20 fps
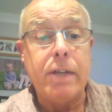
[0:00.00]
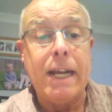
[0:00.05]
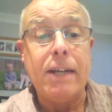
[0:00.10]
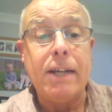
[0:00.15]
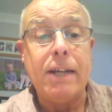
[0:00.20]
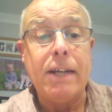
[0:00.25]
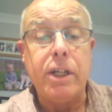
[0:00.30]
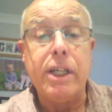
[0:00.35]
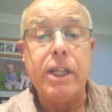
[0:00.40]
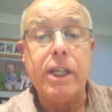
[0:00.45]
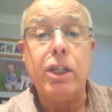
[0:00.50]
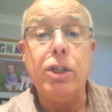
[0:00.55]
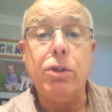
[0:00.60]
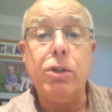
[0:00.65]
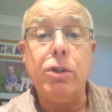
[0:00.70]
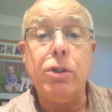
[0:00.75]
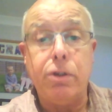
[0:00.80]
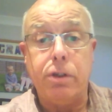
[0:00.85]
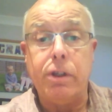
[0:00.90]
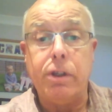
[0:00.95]
actually a
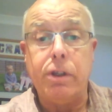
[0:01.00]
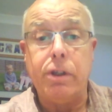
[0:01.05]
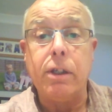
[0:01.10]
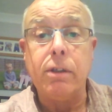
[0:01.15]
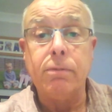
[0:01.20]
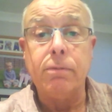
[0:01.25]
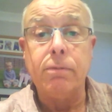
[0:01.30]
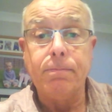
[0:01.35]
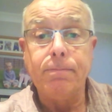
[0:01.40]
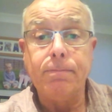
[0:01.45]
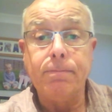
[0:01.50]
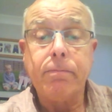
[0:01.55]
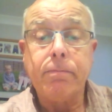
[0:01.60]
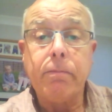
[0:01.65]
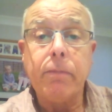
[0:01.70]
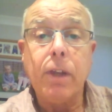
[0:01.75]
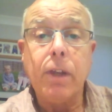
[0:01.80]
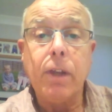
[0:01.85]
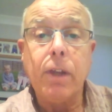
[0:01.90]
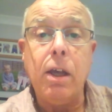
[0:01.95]
good thing,
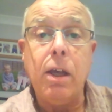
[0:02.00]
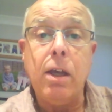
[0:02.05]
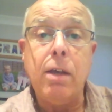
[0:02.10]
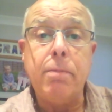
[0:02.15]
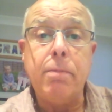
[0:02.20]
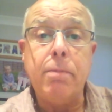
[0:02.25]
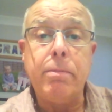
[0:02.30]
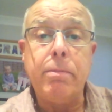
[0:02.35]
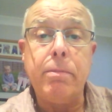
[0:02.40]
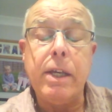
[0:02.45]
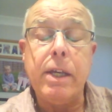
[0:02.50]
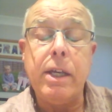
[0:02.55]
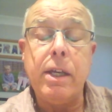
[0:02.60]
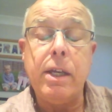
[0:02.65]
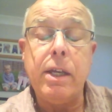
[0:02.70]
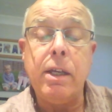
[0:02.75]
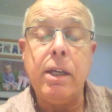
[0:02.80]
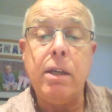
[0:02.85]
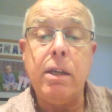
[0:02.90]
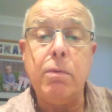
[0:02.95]

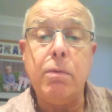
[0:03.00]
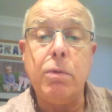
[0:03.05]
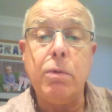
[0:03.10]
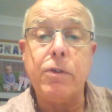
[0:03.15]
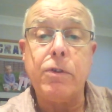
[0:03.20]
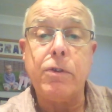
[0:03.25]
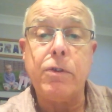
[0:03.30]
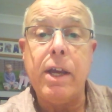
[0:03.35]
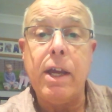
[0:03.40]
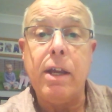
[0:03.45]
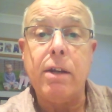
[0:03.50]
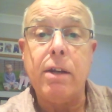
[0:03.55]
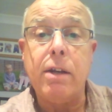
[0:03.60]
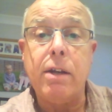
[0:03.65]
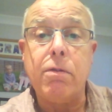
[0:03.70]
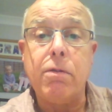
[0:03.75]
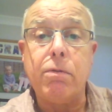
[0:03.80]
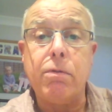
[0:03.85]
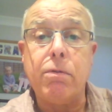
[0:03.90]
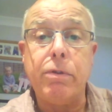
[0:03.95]
he was
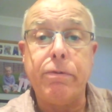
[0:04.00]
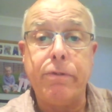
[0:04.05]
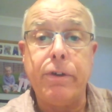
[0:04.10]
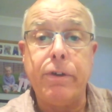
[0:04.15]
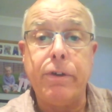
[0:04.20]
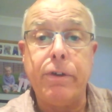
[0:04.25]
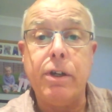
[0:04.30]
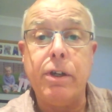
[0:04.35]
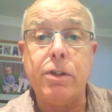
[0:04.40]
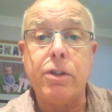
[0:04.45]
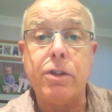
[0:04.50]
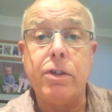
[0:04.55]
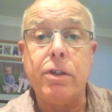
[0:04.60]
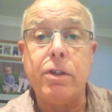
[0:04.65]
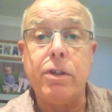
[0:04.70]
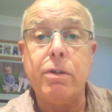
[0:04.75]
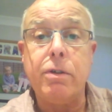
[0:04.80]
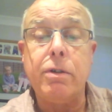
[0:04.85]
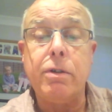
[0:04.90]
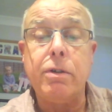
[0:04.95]
then referred
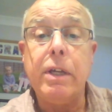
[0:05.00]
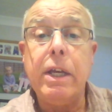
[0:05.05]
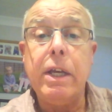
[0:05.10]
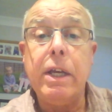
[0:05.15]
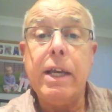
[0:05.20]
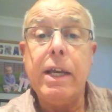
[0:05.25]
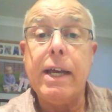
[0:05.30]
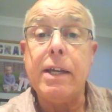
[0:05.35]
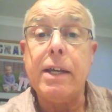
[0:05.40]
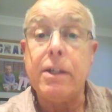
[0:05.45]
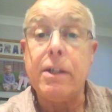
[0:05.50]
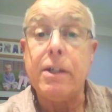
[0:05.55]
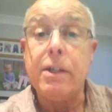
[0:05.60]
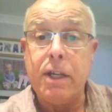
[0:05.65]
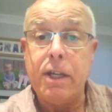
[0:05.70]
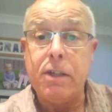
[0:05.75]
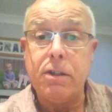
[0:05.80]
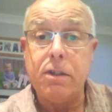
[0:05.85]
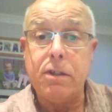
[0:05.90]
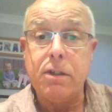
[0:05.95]
to and
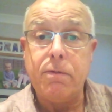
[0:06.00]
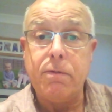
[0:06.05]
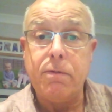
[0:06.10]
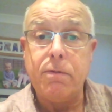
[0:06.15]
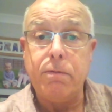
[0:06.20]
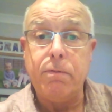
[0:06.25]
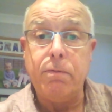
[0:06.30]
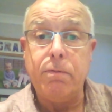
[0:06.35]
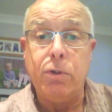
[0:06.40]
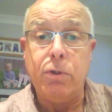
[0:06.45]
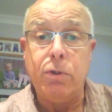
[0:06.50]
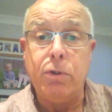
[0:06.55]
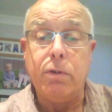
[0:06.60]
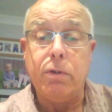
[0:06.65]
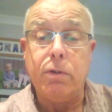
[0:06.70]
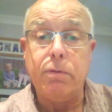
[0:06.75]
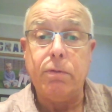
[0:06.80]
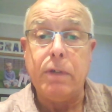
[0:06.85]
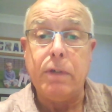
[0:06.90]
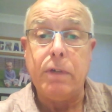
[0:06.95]
assessed not
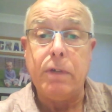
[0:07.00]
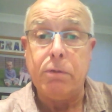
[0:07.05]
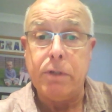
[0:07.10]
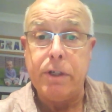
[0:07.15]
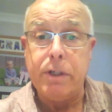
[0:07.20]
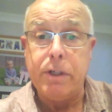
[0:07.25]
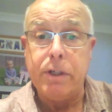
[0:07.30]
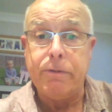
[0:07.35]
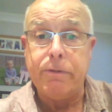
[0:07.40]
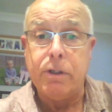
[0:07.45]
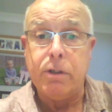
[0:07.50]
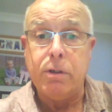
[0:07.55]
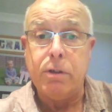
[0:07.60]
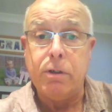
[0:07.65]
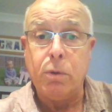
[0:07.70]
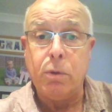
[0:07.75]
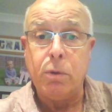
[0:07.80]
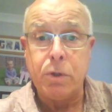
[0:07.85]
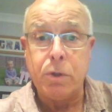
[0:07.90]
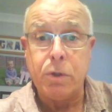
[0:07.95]
only for
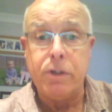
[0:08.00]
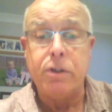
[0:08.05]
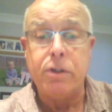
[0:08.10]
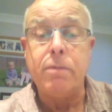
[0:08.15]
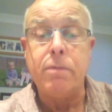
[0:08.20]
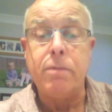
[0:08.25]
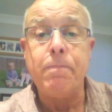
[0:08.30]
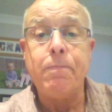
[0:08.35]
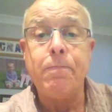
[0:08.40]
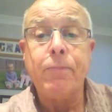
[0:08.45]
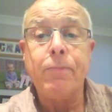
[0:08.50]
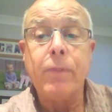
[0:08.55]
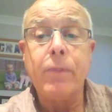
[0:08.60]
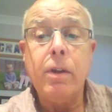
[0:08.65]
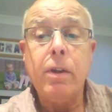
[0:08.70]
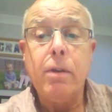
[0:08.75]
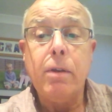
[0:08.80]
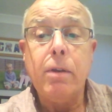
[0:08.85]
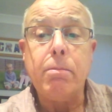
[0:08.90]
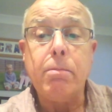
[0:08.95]
autism
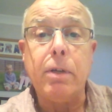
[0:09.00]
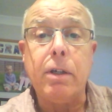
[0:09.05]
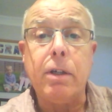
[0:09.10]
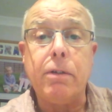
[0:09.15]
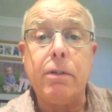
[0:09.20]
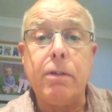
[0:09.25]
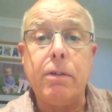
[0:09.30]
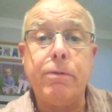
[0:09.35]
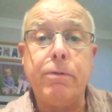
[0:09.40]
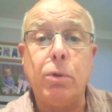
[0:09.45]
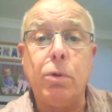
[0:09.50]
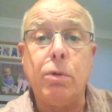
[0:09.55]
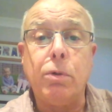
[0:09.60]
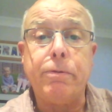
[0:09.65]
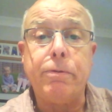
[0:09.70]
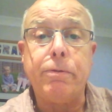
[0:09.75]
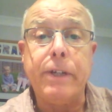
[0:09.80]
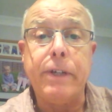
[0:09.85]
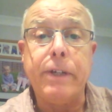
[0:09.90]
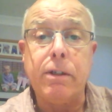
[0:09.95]
but for
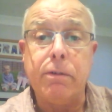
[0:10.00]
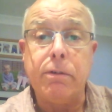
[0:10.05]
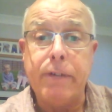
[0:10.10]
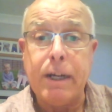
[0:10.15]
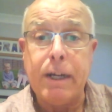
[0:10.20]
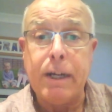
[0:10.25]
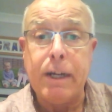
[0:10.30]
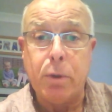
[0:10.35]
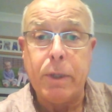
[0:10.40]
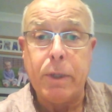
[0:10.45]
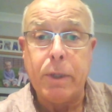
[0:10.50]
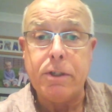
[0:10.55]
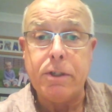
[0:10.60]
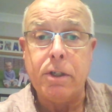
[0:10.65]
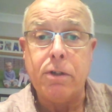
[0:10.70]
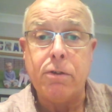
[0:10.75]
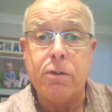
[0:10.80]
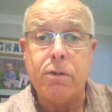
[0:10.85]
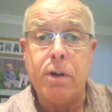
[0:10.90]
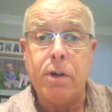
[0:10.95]
fetal valproate
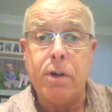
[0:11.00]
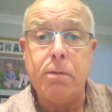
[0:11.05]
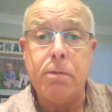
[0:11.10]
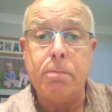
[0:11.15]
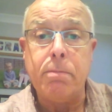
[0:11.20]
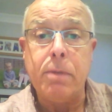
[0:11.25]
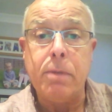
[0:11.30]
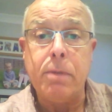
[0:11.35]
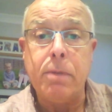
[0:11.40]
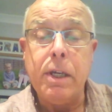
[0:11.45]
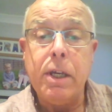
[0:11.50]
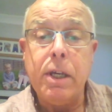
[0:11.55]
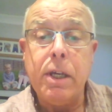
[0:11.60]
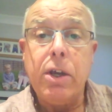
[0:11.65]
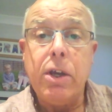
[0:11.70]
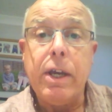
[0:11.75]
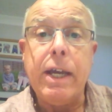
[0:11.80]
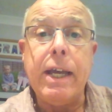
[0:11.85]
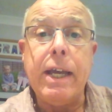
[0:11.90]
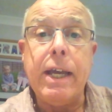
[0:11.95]
syndrome,
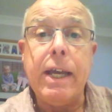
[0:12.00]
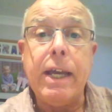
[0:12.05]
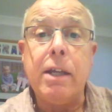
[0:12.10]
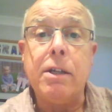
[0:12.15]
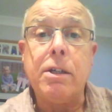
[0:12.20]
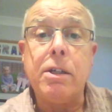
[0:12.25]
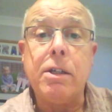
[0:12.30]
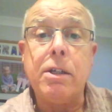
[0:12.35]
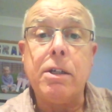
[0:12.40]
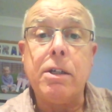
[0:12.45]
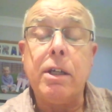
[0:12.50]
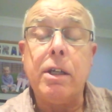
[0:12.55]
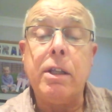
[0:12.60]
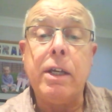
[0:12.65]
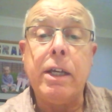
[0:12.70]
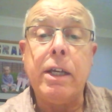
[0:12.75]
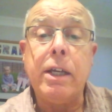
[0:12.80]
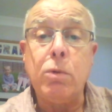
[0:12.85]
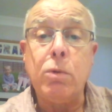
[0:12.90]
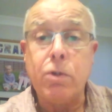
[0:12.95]
and
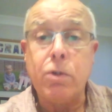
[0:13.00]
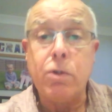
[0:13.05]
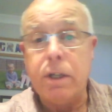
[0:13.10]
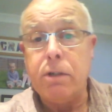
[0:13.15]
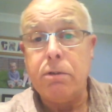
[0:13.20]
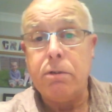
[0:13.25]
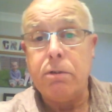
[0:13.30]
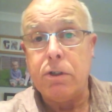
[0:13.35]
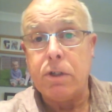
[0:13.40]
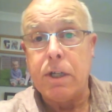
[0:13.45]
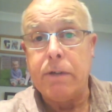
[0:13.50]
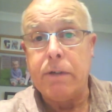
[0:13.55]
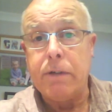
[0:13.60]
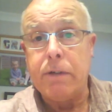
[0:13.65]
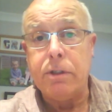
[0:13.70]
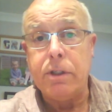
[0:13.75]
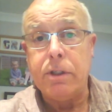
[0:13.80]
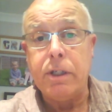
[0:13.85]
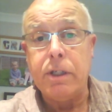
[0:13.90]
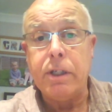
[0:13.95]
they also
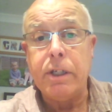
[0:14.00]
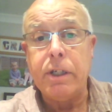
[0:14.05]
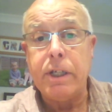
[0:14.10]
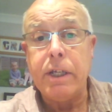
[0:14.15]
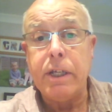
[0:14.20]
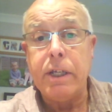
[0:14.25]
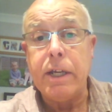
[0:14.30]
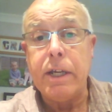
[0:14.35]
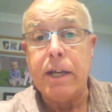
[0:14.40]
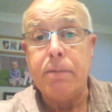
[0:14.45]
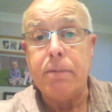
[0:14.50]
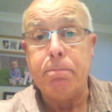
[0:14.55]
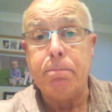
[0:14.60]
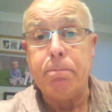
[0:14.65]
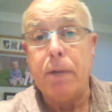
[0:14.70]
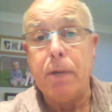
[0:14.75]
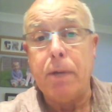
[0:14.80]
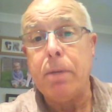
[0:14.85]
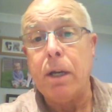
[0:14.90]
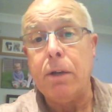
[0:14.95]
discovered that he had
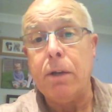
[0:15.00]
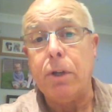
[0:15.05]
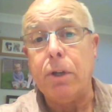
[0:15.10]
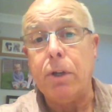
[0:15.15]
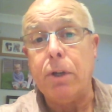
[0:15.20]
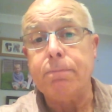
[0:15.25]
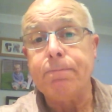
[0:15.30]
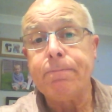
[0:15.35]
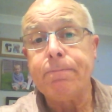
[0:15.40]
bipolar.